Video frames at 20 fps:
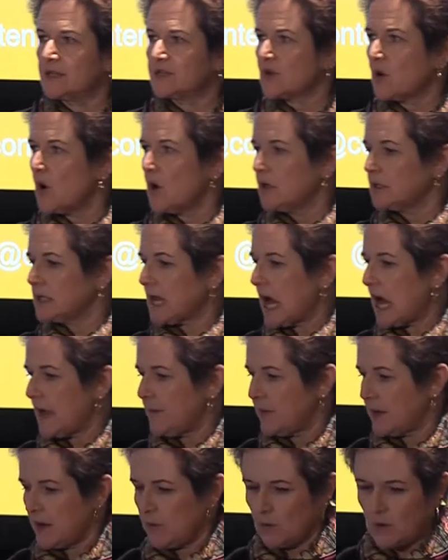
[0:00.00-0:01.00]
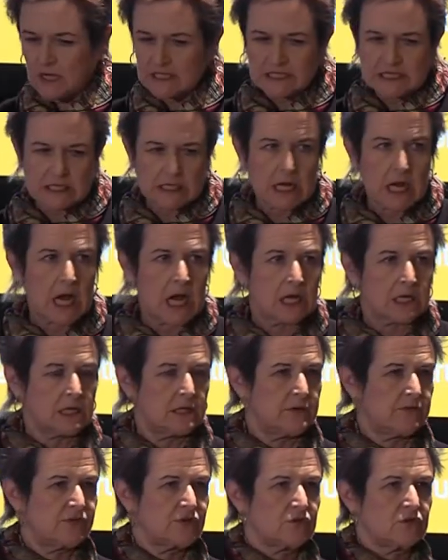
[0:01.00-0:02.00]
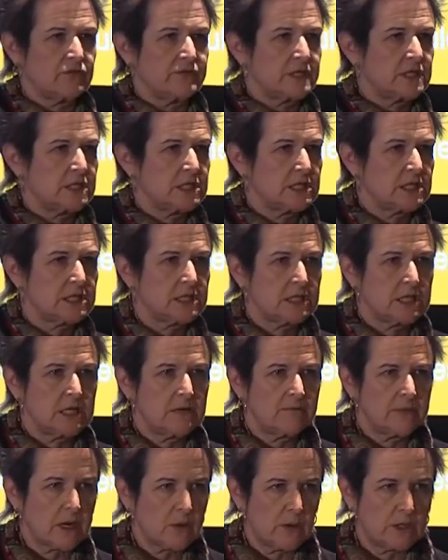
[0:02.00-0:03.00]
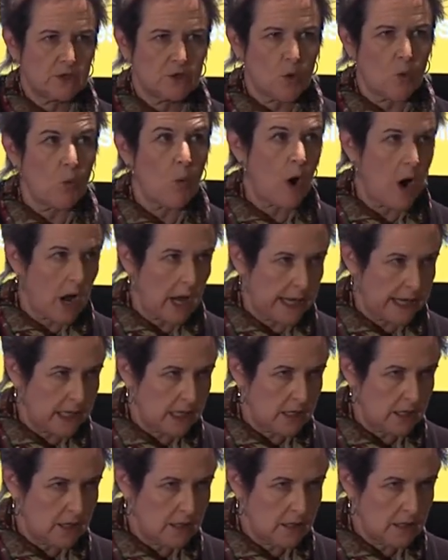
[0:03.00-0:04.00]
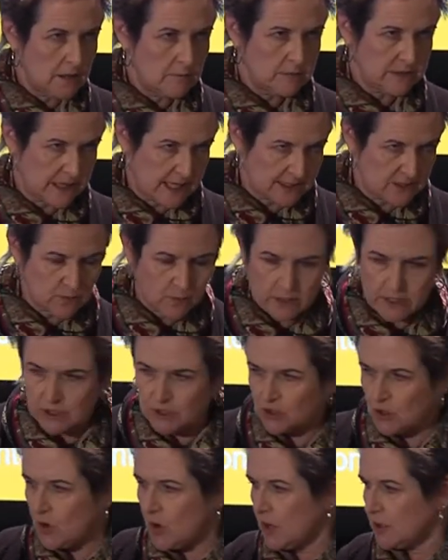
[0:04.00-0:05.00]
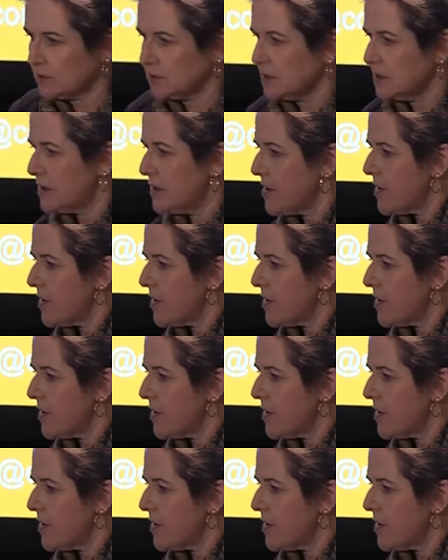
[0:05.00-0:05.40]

it's called IBM Watson Cognitive Services. I'm not quite sure why, but that's what it's called.